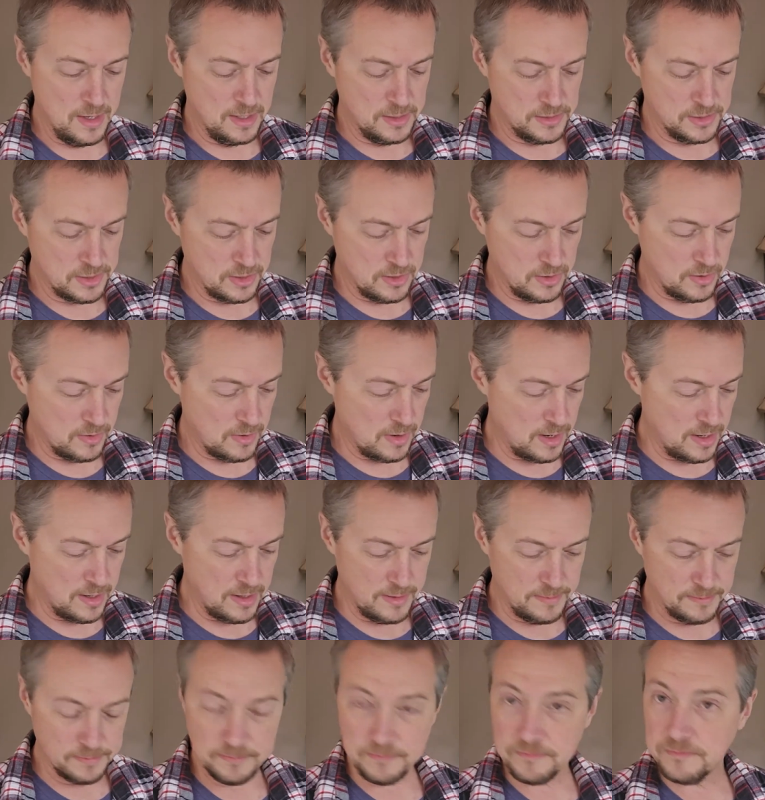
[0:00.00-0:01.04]

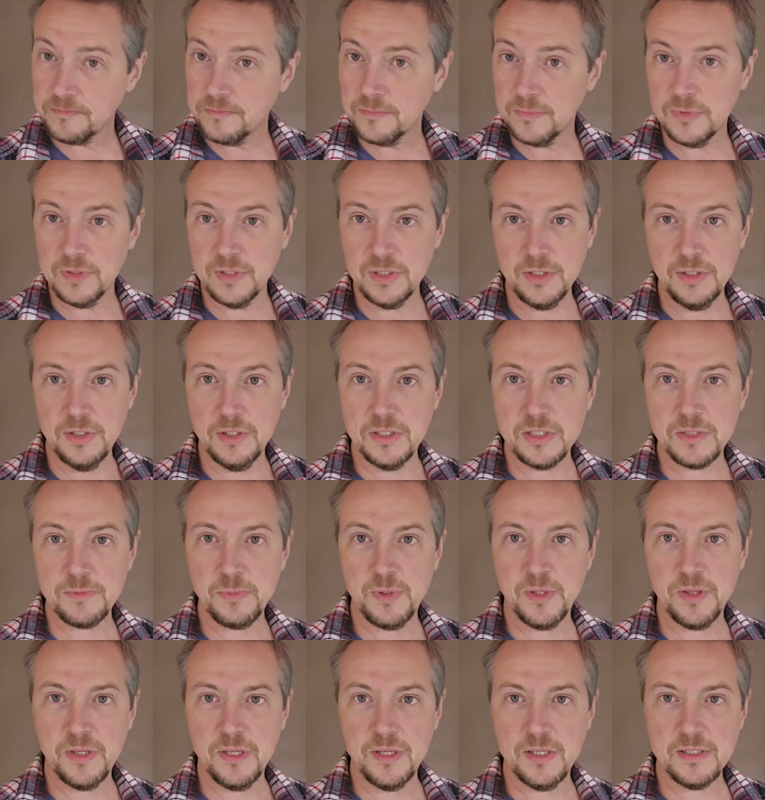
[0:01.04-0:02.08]
So you just
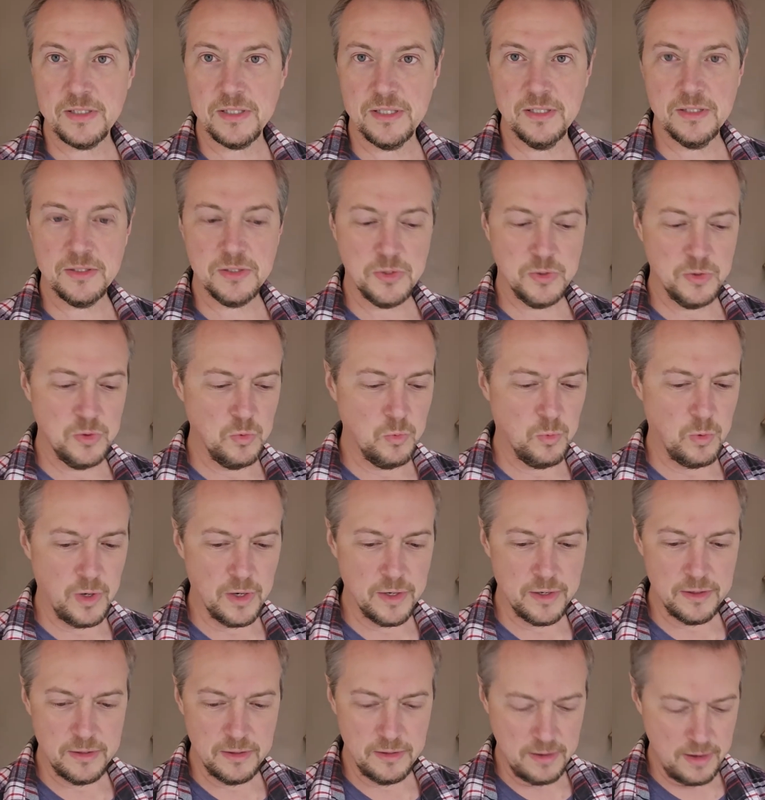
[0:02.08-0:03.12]
put this into
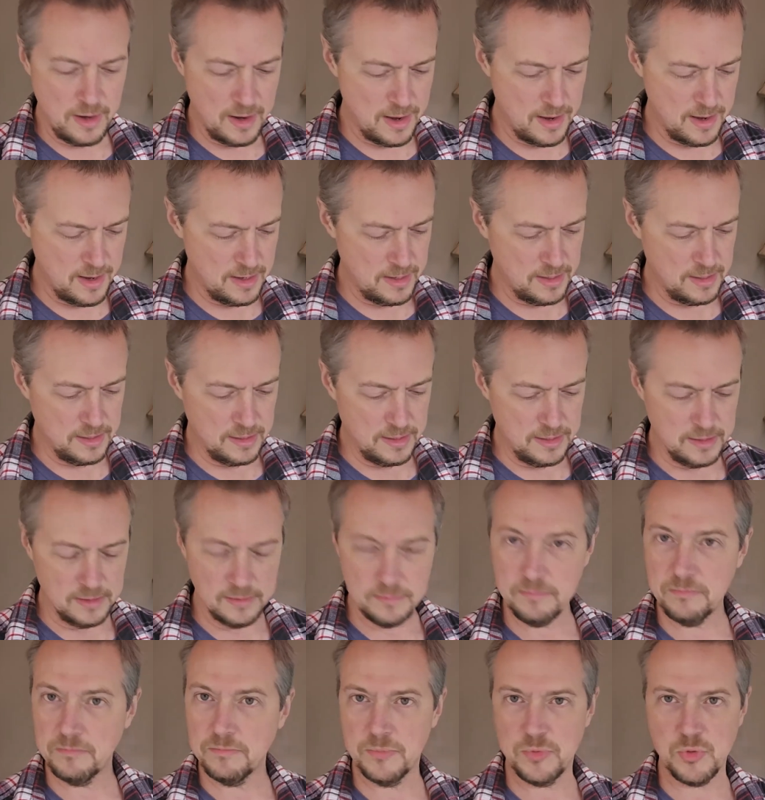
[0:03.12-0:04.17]
water and it
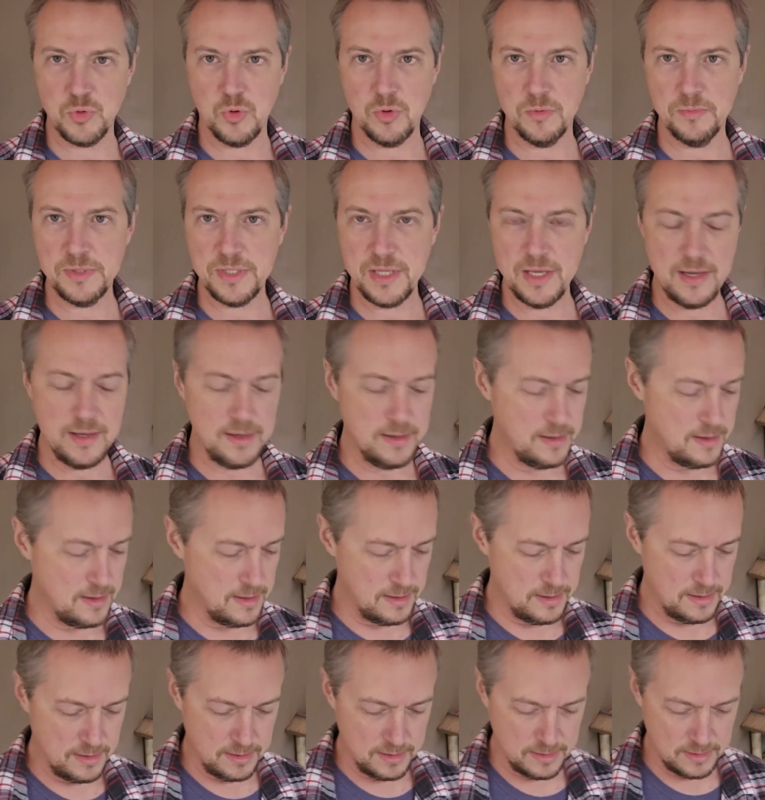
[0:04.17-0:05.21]
absorbs that,
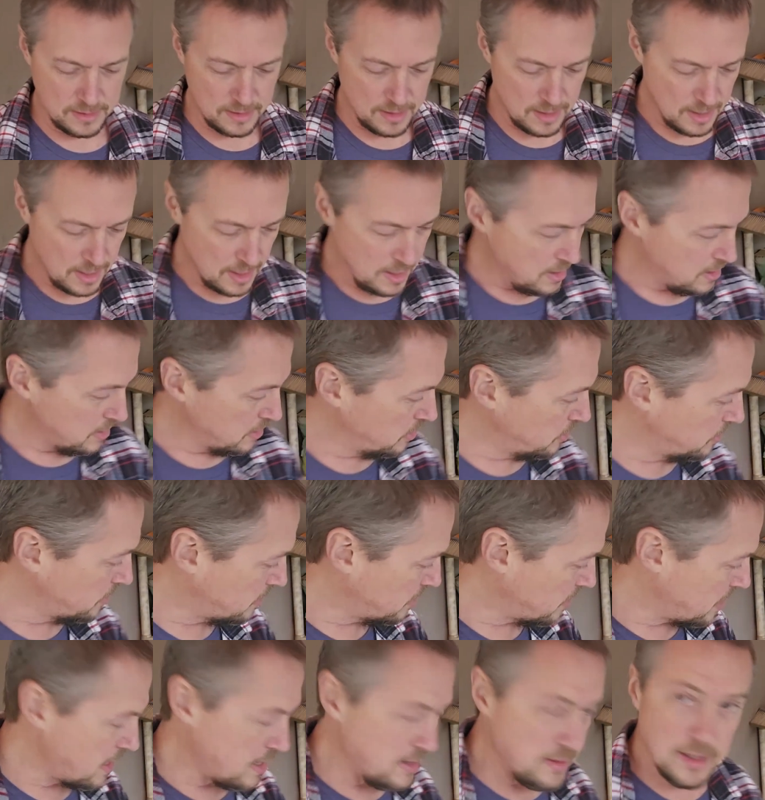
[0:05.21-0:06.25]
and you
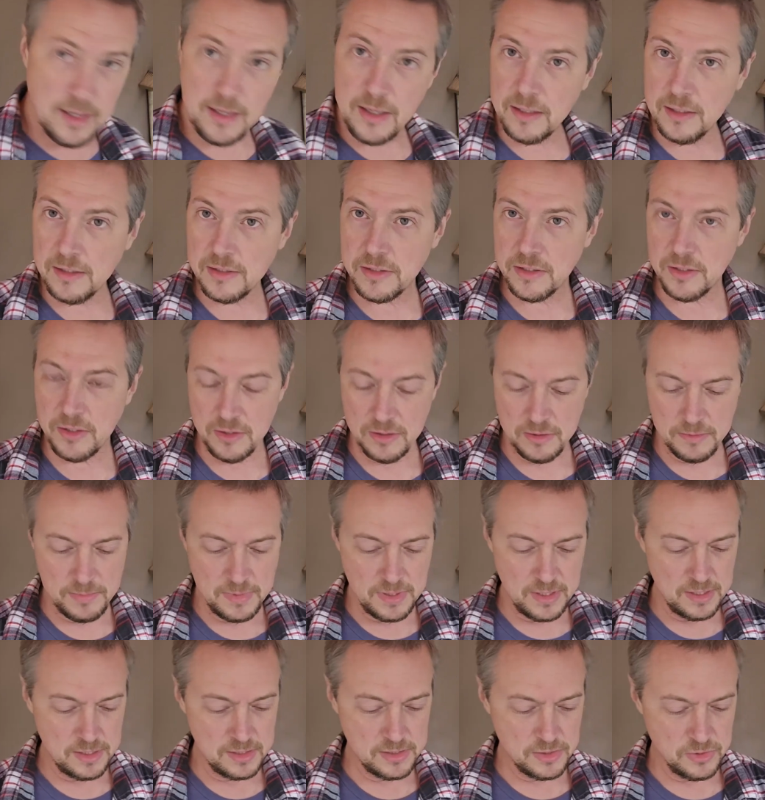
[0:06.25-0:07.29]
can add that into your
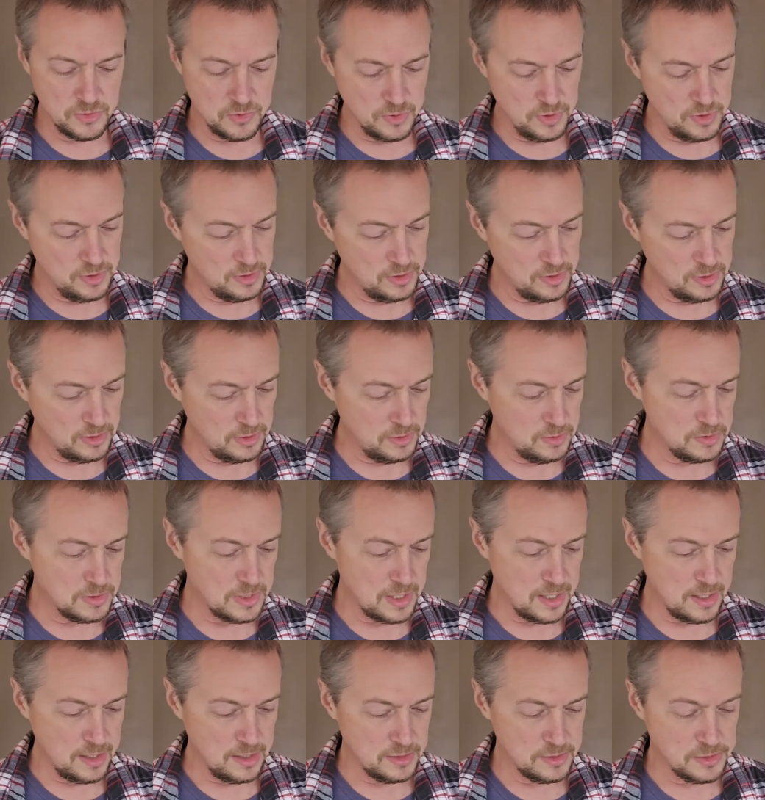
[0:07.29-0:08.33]
mix, or you can use
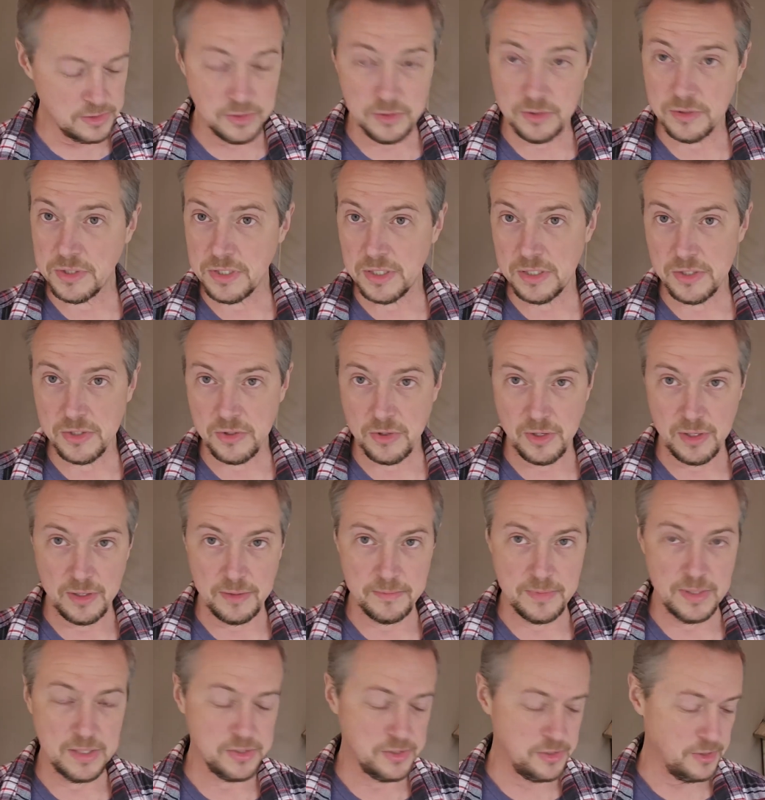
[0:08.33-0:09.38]
that as your seed
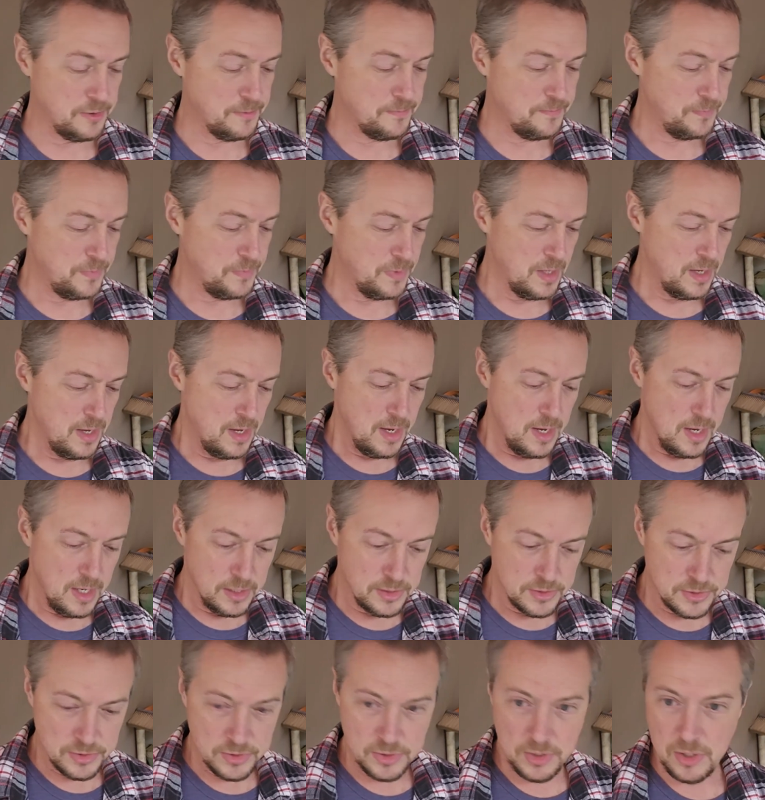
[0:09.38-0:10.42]
starting mixture.
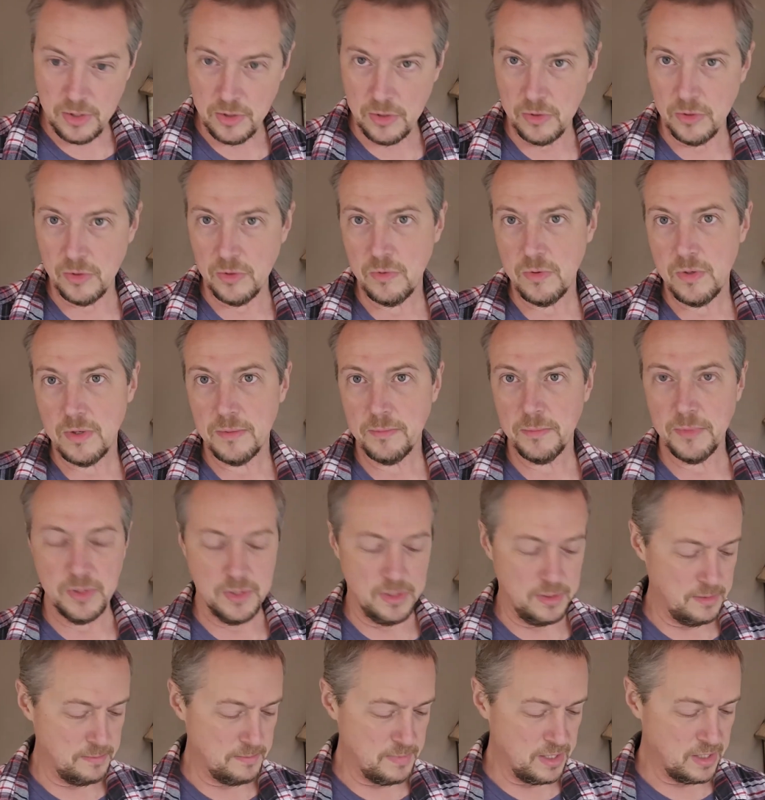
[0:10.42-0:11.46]
So I'm
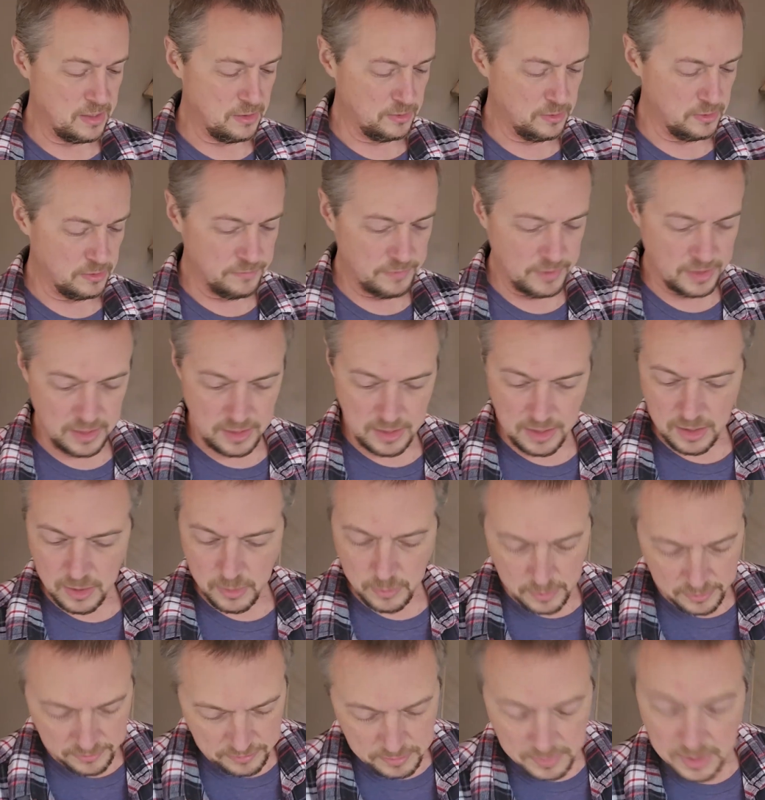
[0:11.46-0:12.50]
gonna make a little
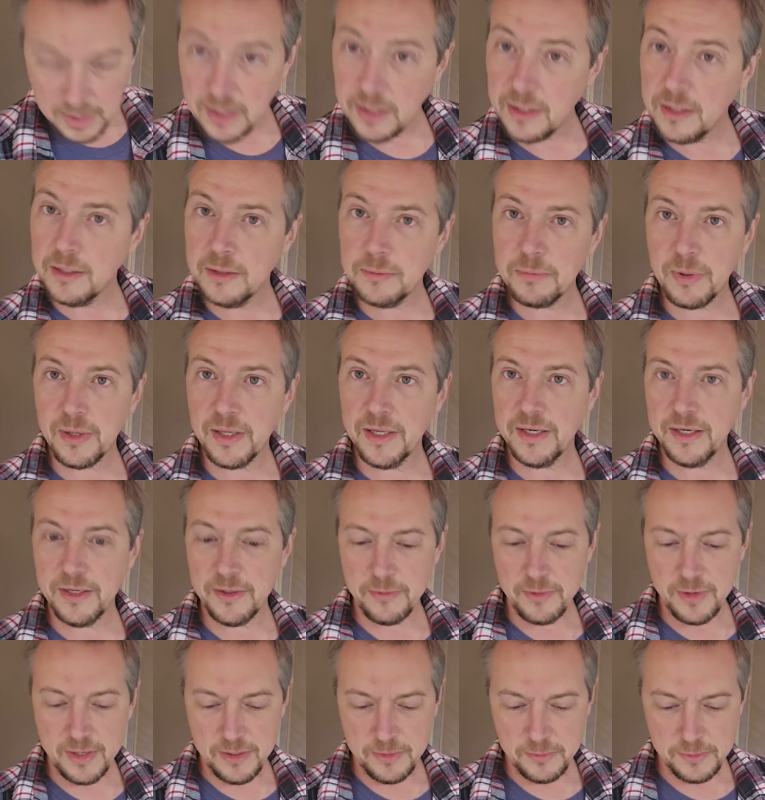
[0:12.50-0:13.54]
video of me playing
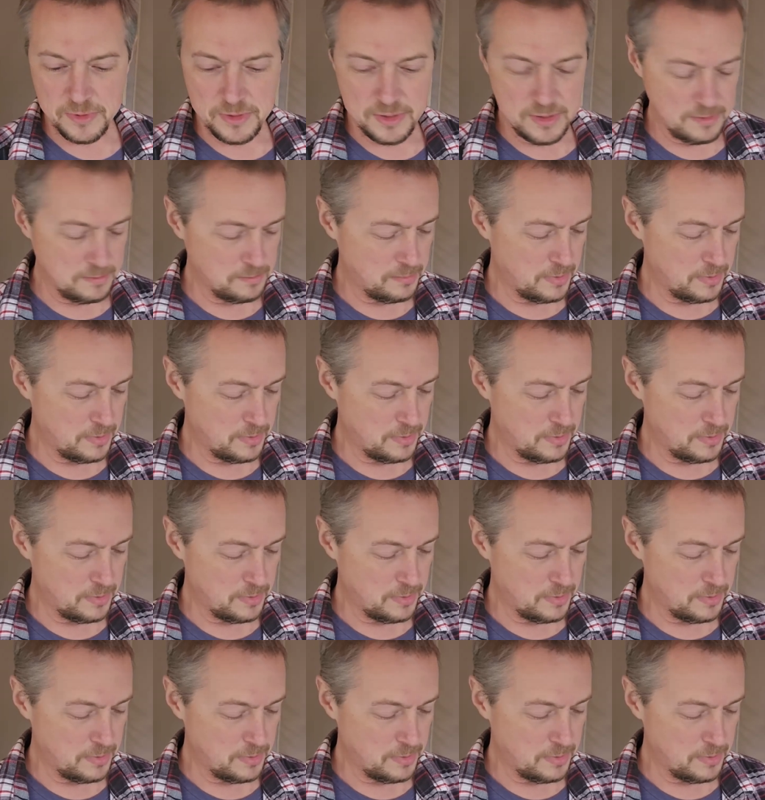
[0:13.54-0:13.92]
around with